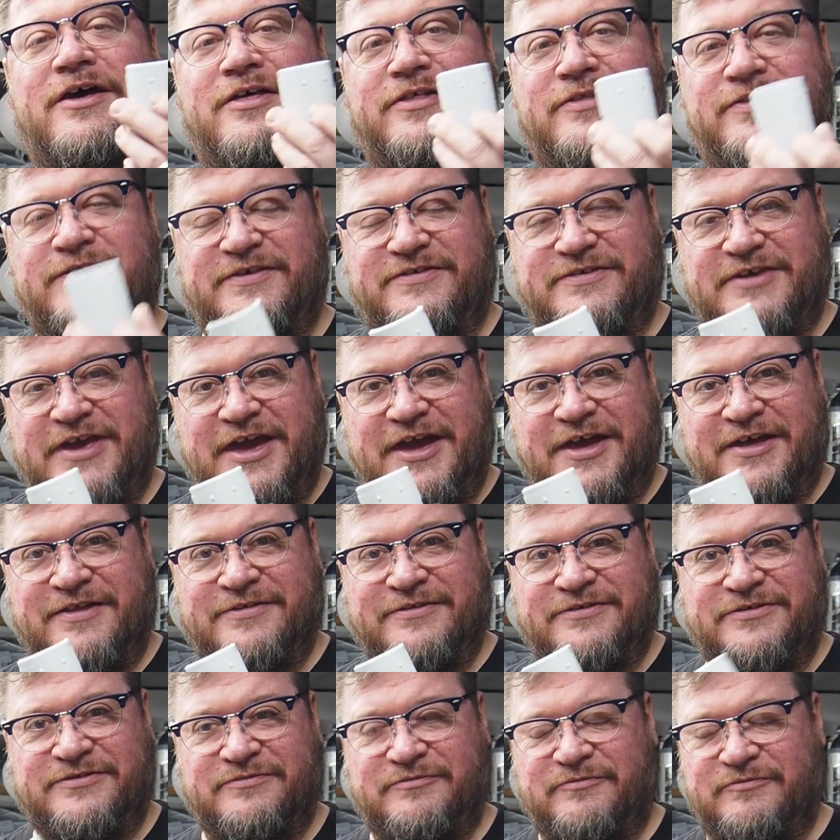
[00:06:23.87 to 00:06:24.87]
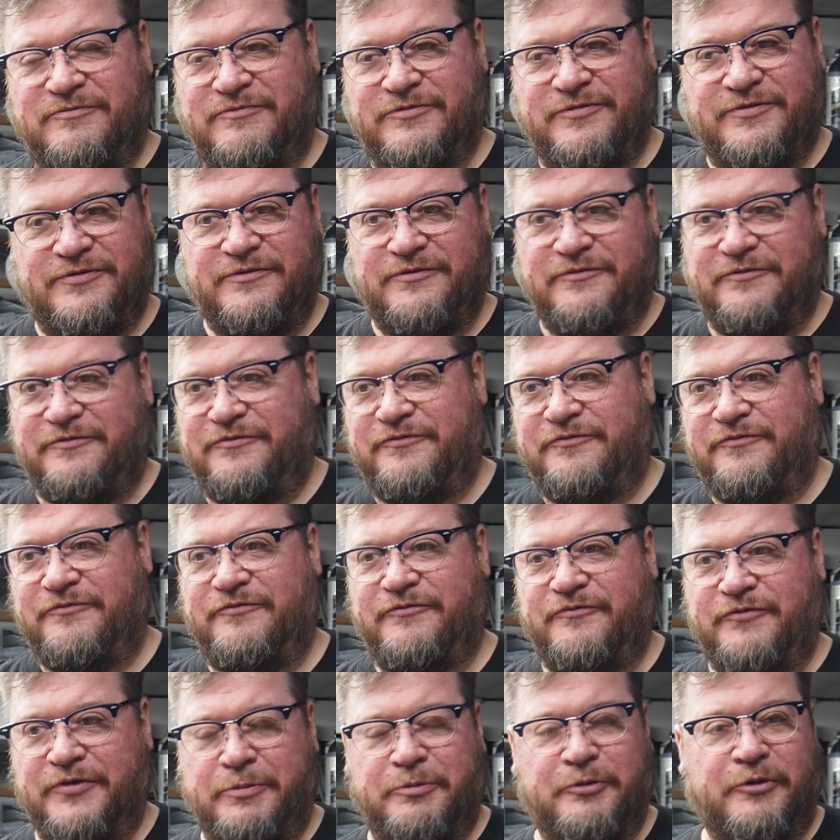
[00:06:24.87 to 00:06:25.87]
These cans
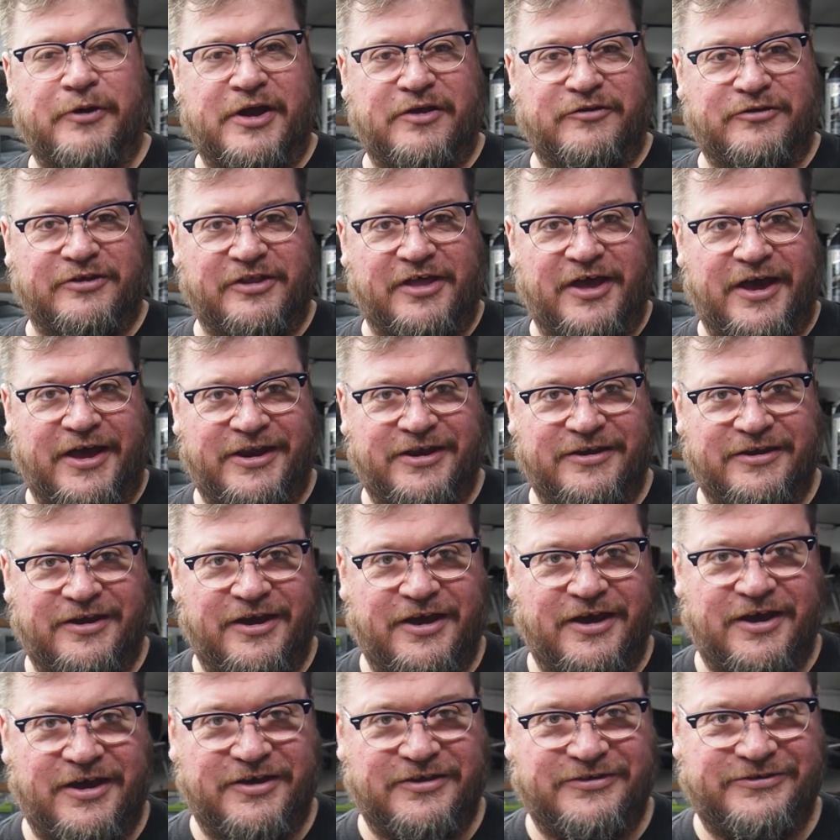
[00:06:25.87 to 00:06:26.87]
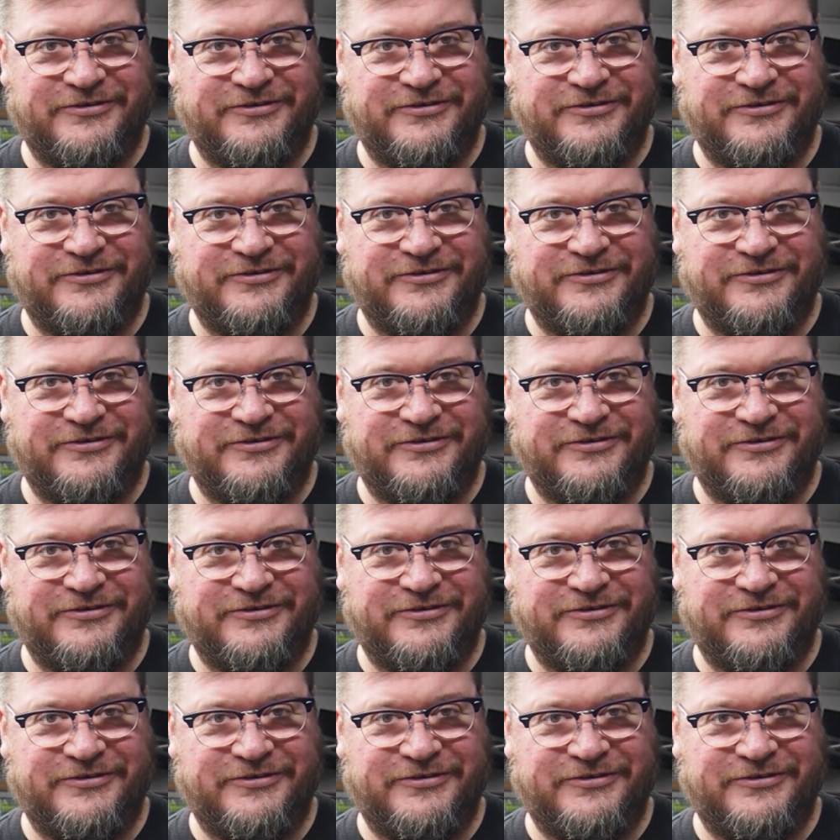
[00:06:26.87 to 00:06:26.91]
flip around a lot.